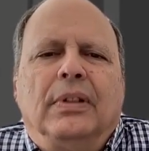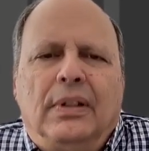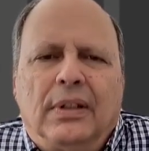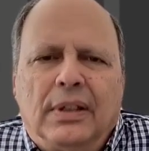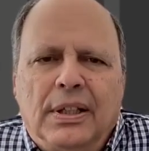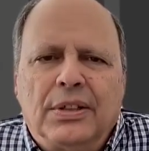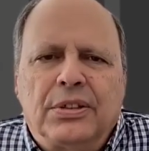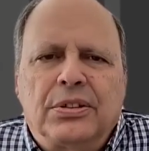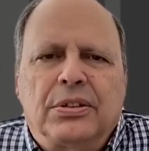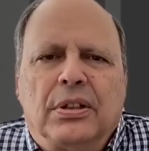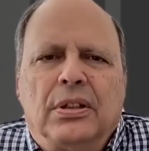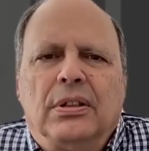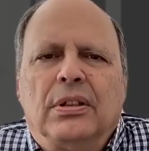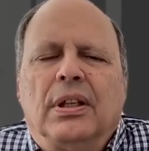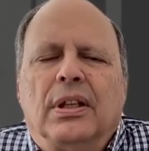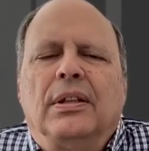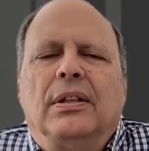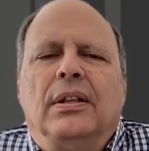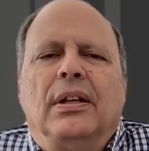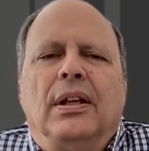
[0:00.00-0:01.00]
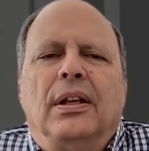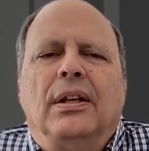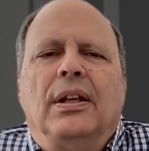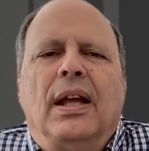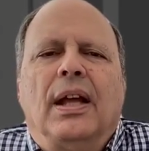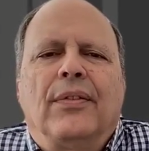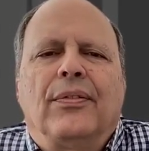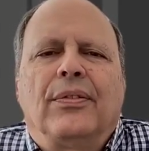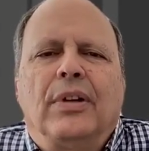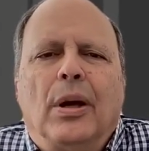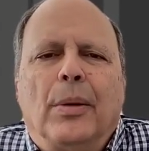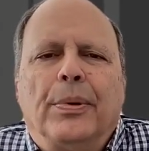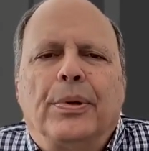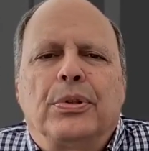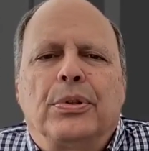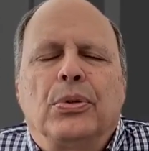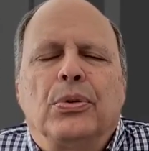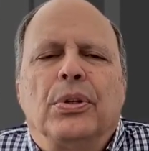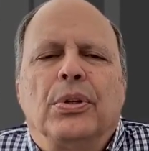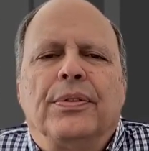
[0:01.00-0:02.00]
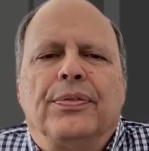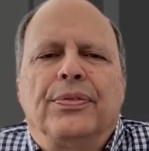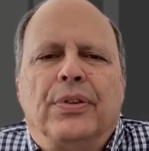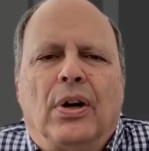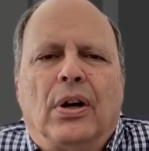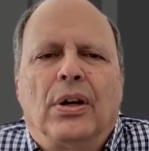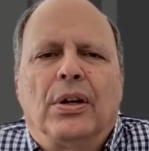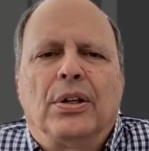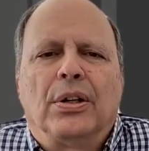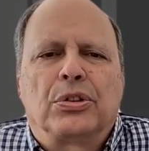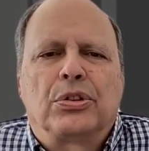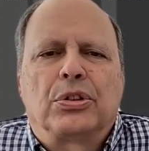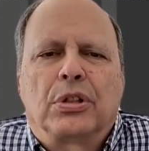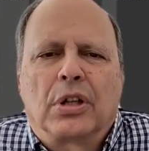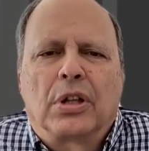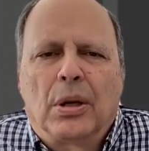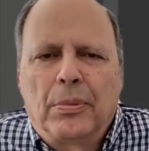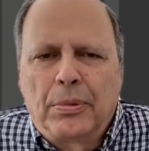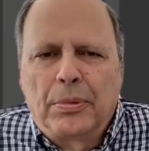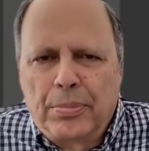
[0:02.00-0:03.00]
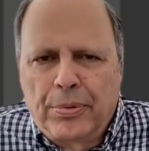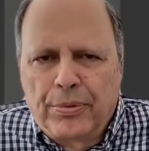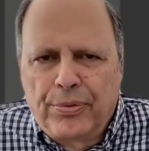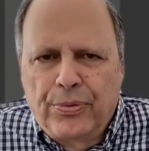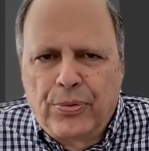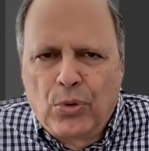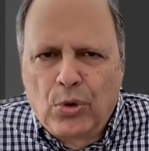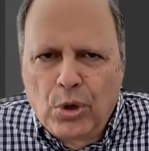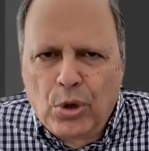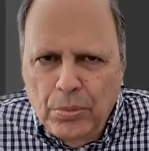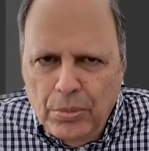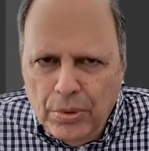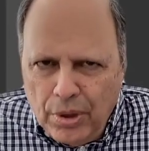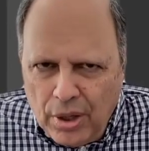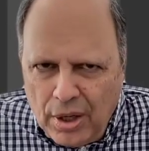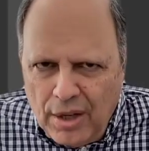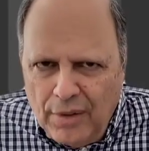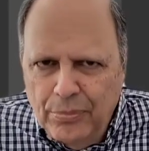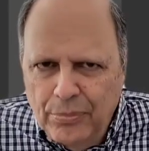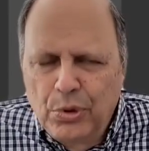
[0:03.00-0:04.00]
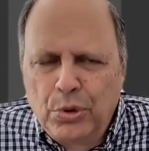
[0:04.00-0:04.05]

listen and, and have an opportunity for artists to come and perform live